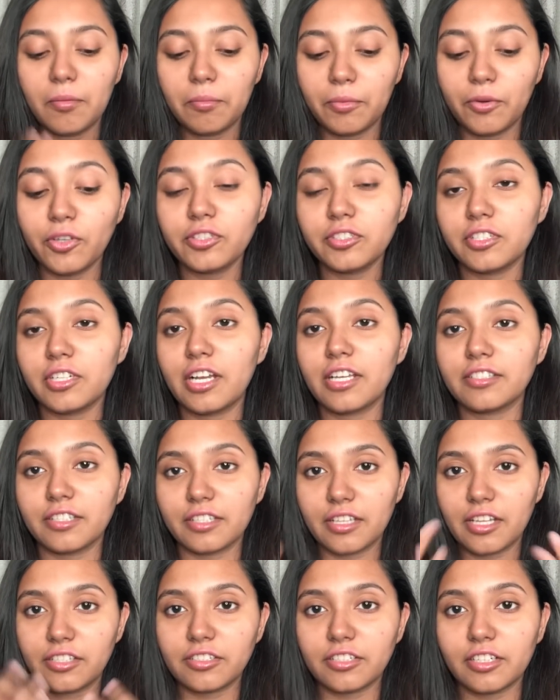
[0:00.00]

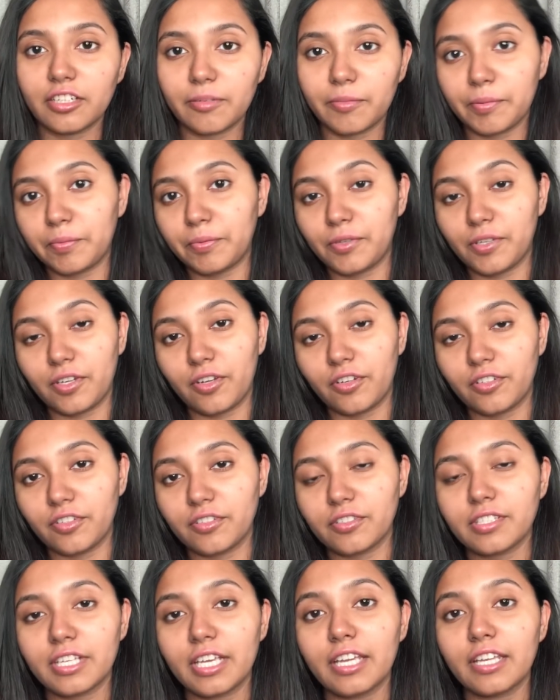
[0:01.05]
moisturizer that you're going to be putting on
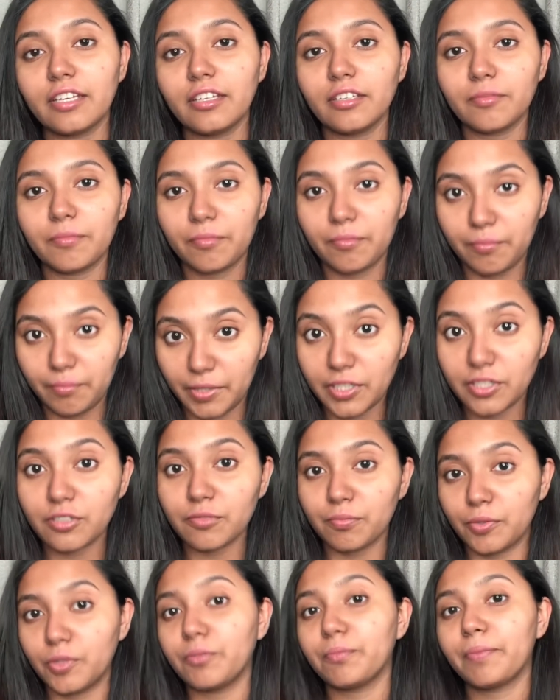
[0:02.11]
your skin
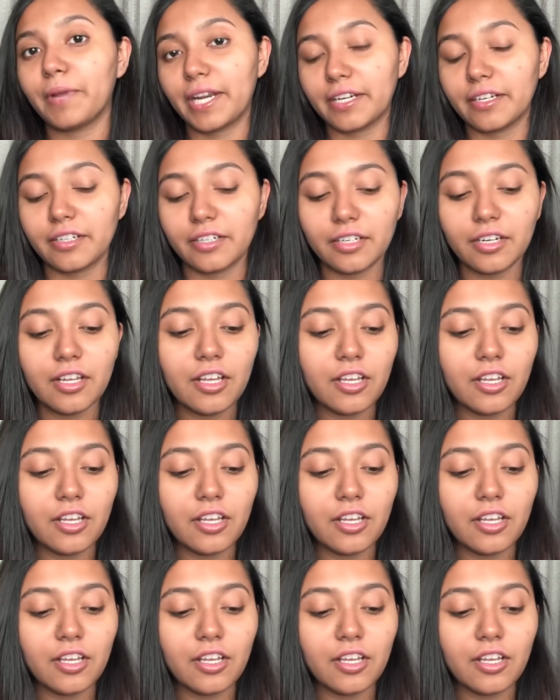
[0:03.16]
much more better.